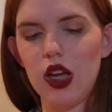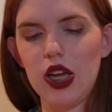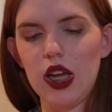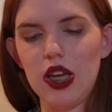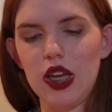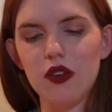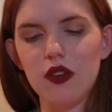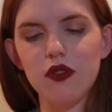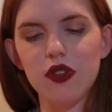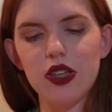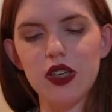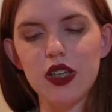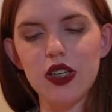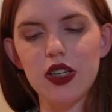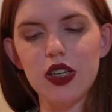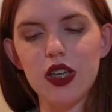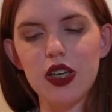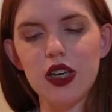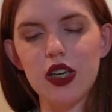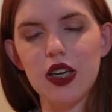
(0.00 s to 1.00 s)

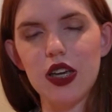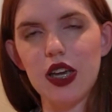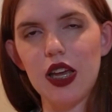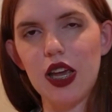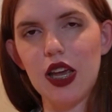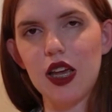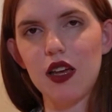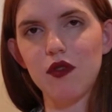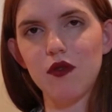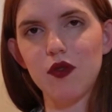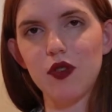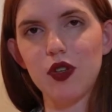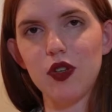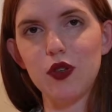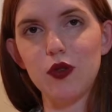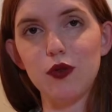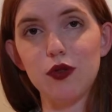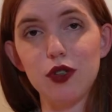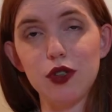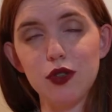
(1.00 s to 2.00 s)
even if
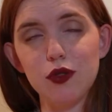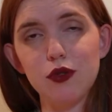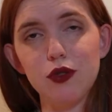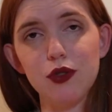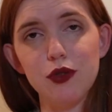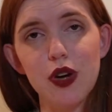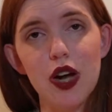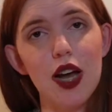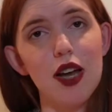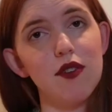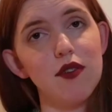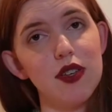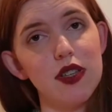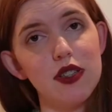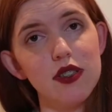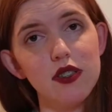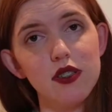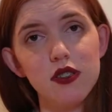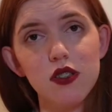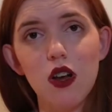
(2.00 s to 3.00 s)
you do drive
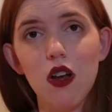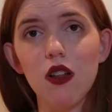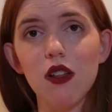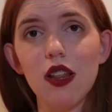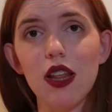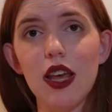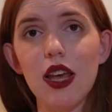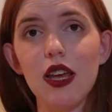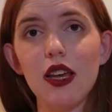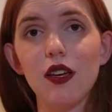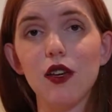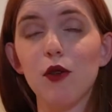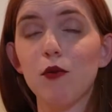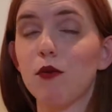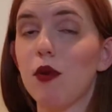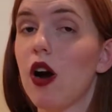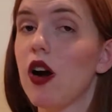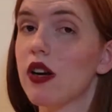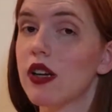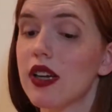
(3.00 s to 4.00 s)
into Salt Lake,
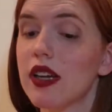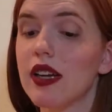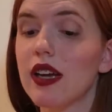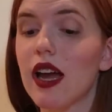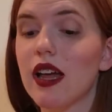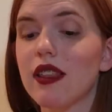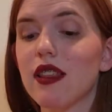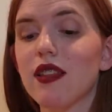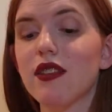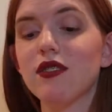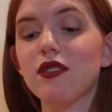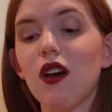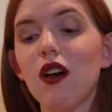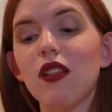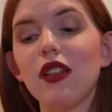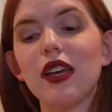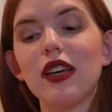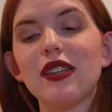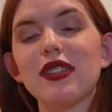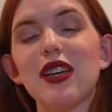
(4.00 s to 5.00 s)
parking at the
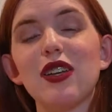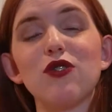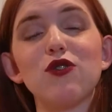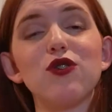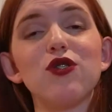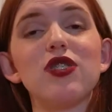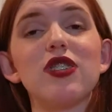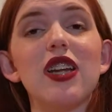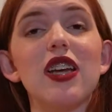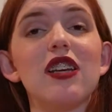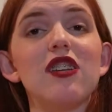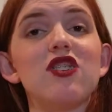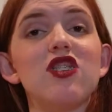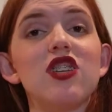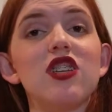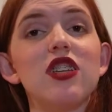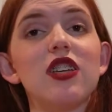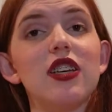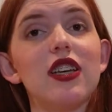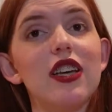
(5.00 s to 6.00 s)
Salt Lake Central
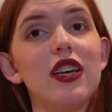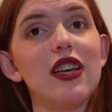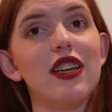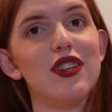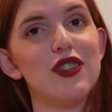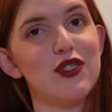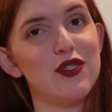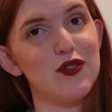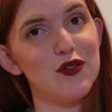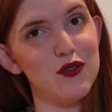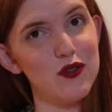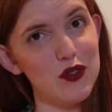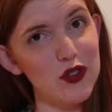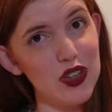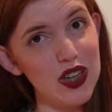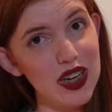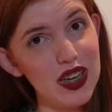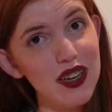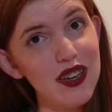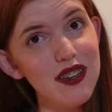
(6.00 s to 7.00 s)
station is
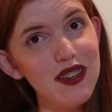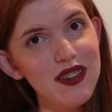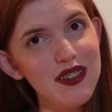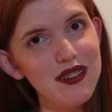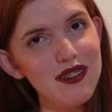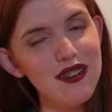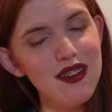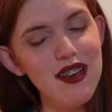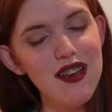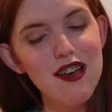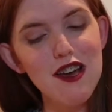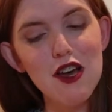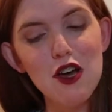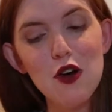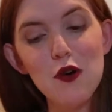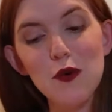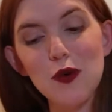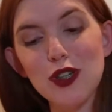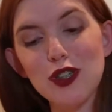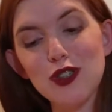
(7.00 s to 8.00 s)
free,
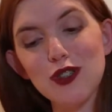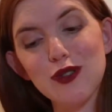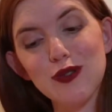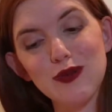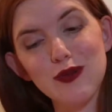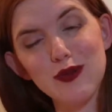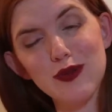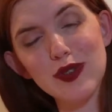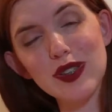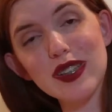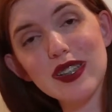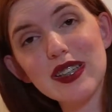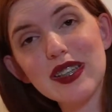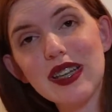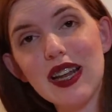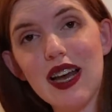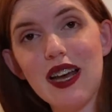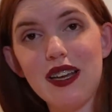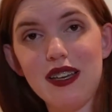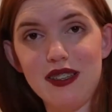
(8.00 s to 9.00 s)
which is really
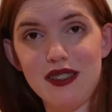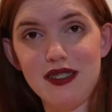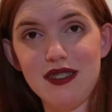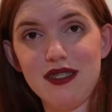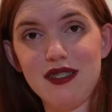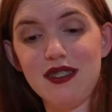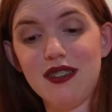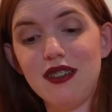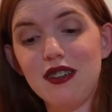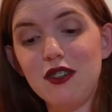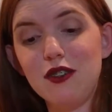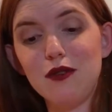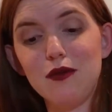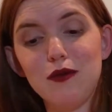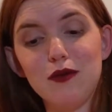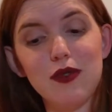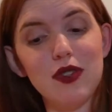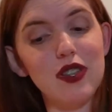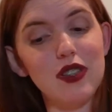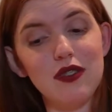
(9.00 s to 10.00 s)
nice.
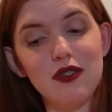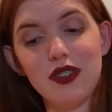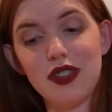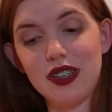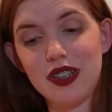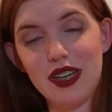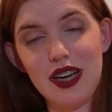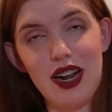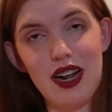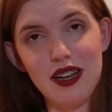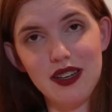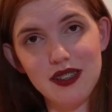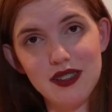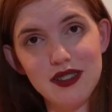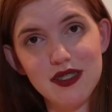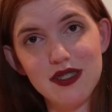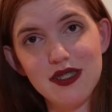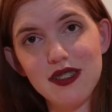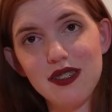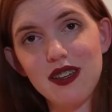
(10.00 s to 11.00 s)
Really, really
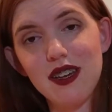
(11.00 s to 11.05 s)
nice.